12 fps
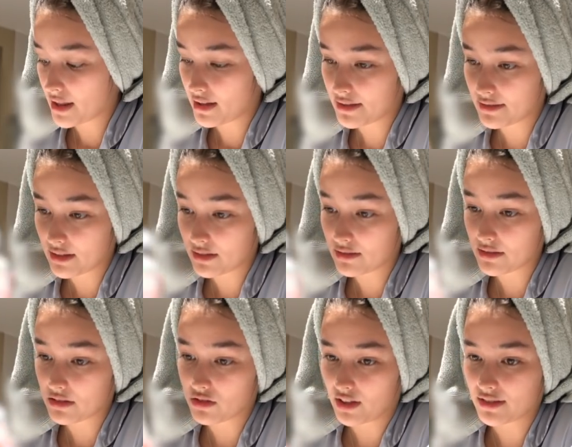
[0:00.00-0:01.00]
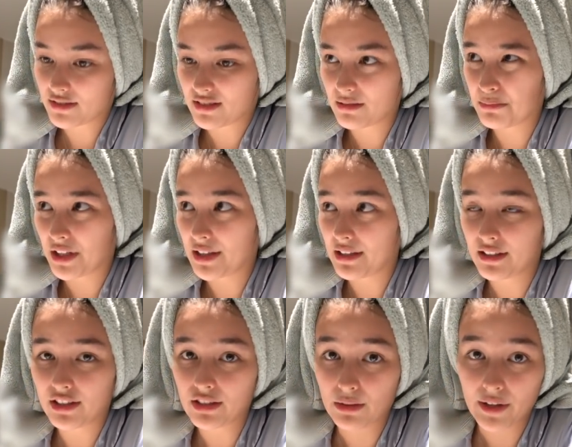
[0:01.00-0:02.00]
This is just to
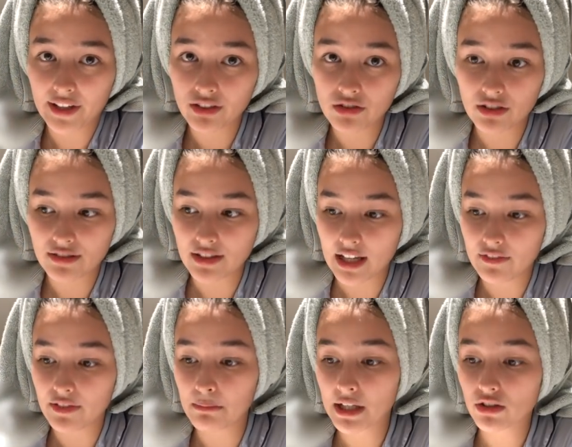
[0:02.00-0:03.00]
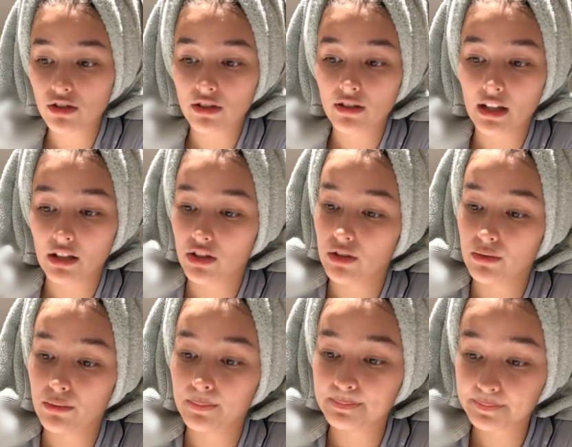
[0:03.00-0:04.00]
be, you know, extra safe and make sure that
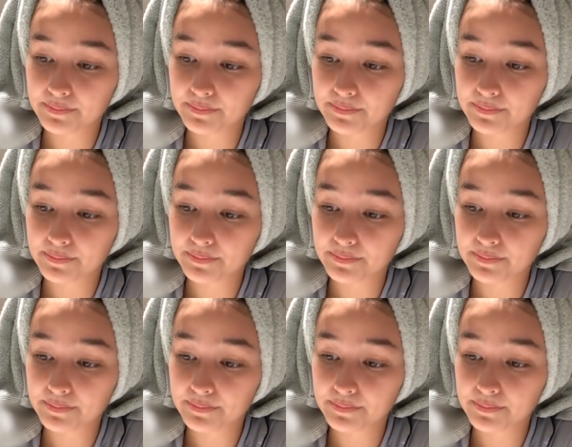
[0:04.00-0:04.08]
you